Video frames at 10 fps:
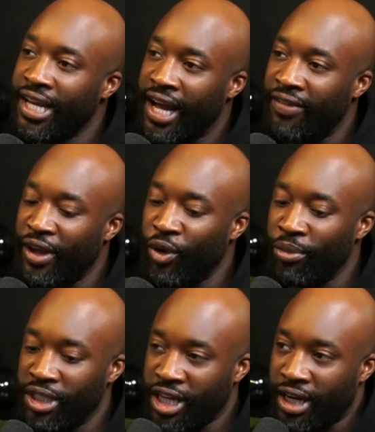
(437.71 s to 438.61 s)
and they
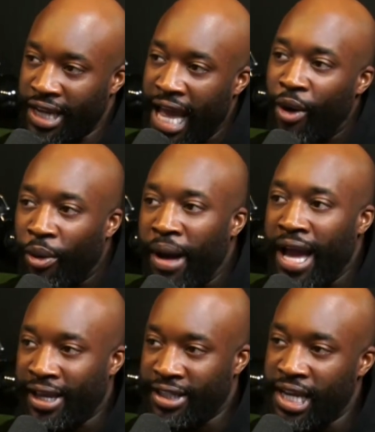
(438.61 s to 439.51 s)
almost kind of cower
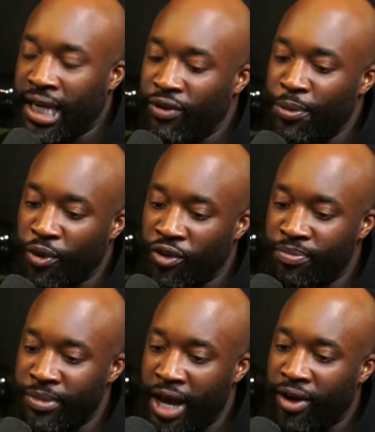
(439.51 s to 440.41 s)
back, and it's like Liverpool have
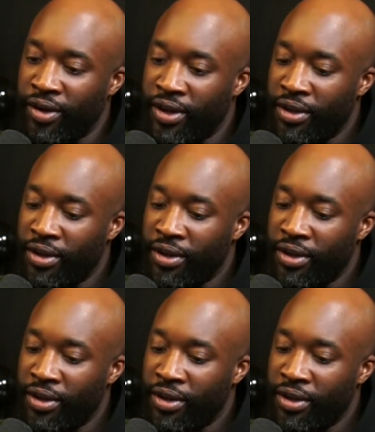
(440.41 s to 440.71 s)
now